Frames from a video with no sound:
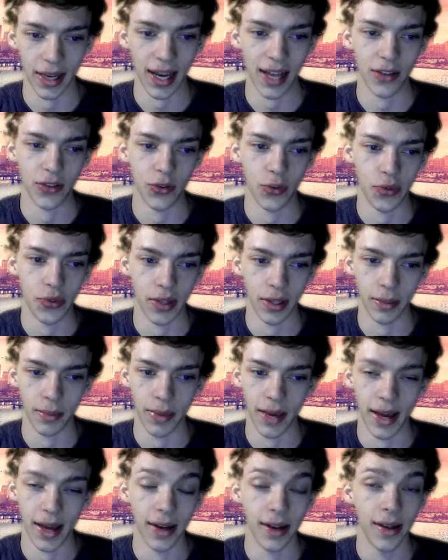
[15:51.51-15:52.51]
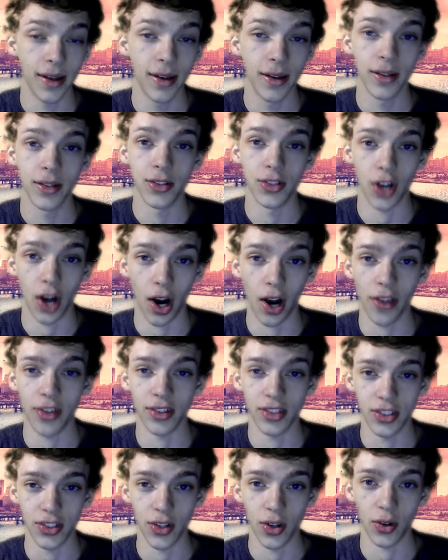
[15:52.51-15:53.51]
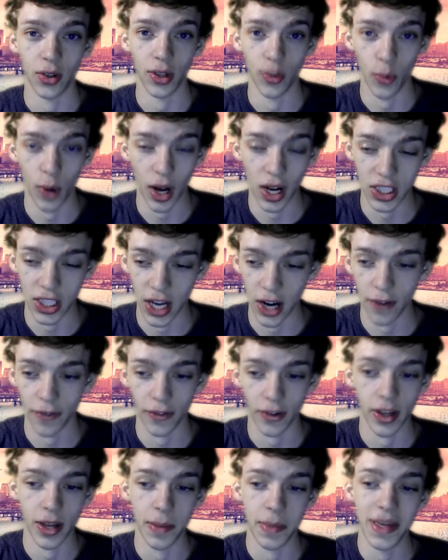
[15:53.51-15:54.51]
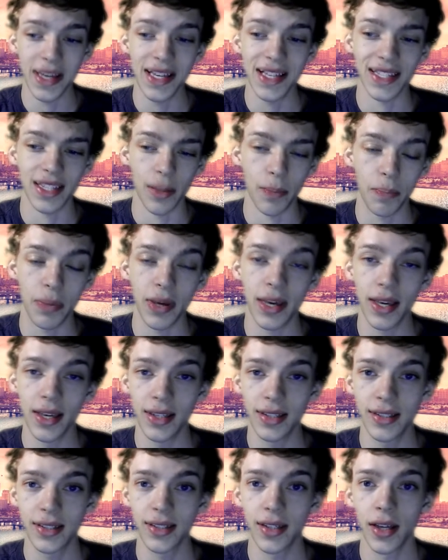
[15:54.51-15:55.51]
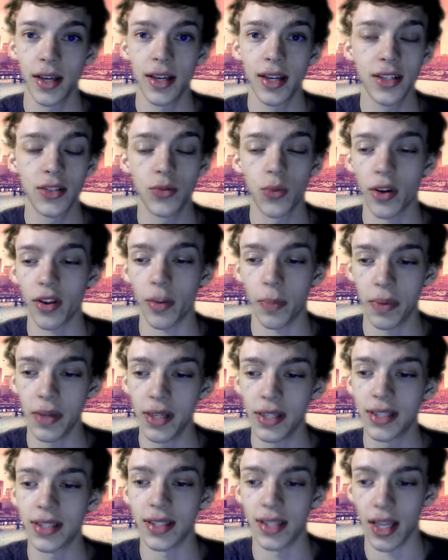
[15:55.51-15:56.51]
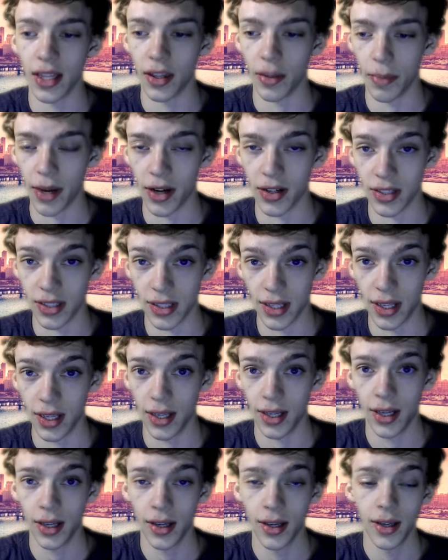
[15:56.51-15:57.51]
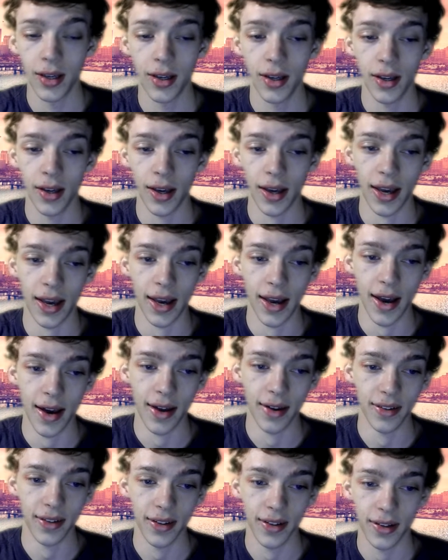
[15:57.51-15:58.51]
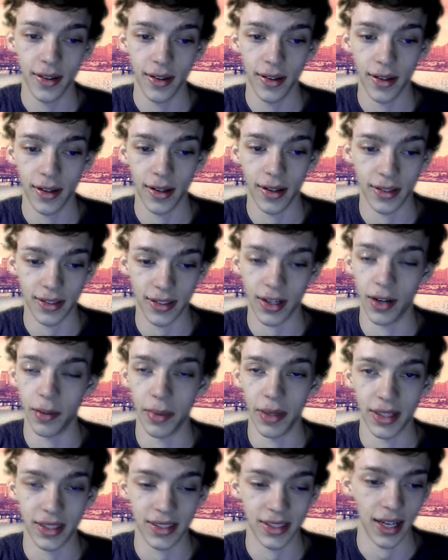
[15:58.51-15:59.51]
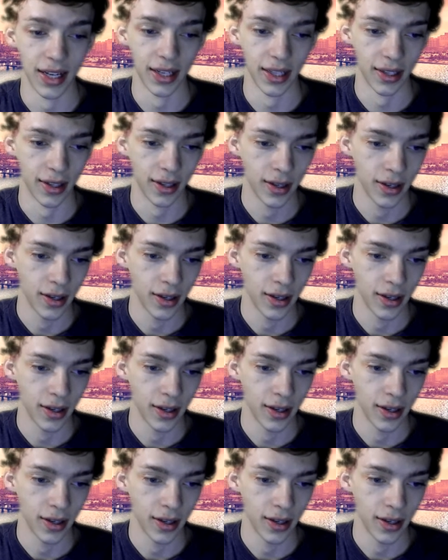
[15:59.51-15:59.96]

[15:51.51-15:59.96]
I do think, man, Jonathan Stokely, watch out for him. He is the piece. He's one of the pieces that the Bears need, and it's going to be exciting.